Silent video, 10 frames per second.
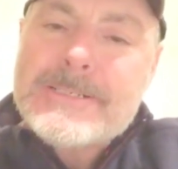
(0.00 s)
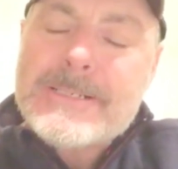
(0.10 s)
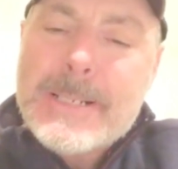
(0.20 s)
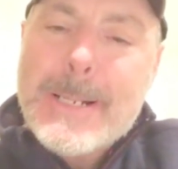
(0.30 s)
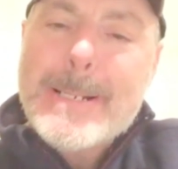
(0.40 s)

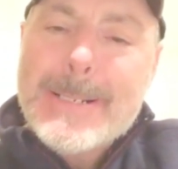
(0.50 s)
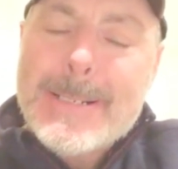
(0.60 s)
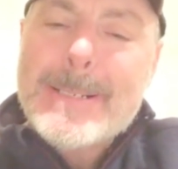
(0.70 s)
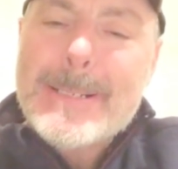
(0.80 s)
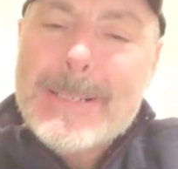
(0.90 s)

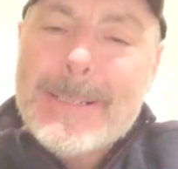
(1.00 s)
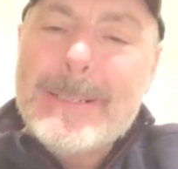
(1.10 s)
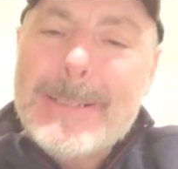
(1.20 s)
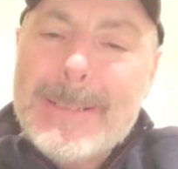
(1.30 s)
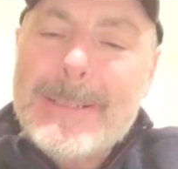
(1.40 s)
Yeah,
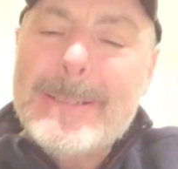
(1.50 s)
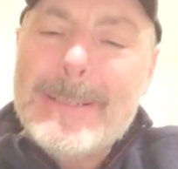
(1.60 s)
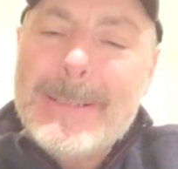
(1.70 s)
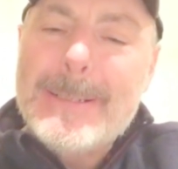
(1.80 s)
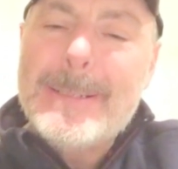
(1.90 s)
like since
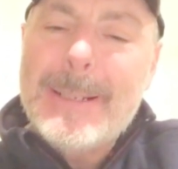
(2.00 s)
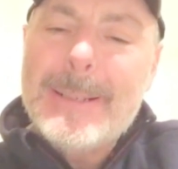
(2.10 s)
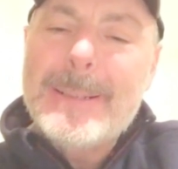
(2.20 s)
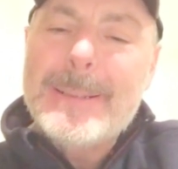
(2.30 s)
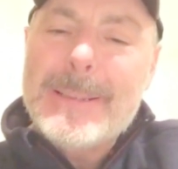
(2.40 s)
I was
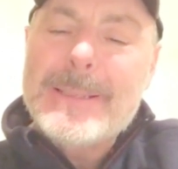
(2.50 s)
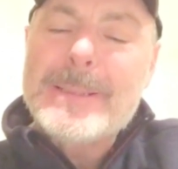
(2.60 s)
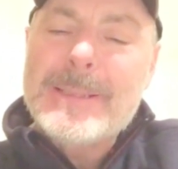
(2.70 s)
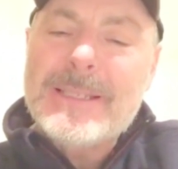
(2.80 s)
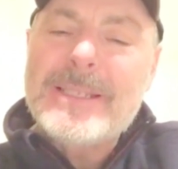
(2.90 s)
12,
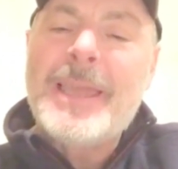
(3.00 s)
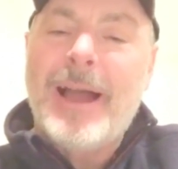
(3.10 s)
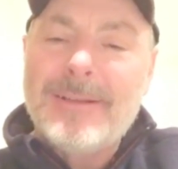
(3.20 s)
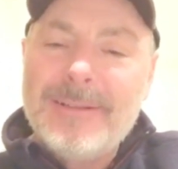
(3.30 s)
maybe. Yeah.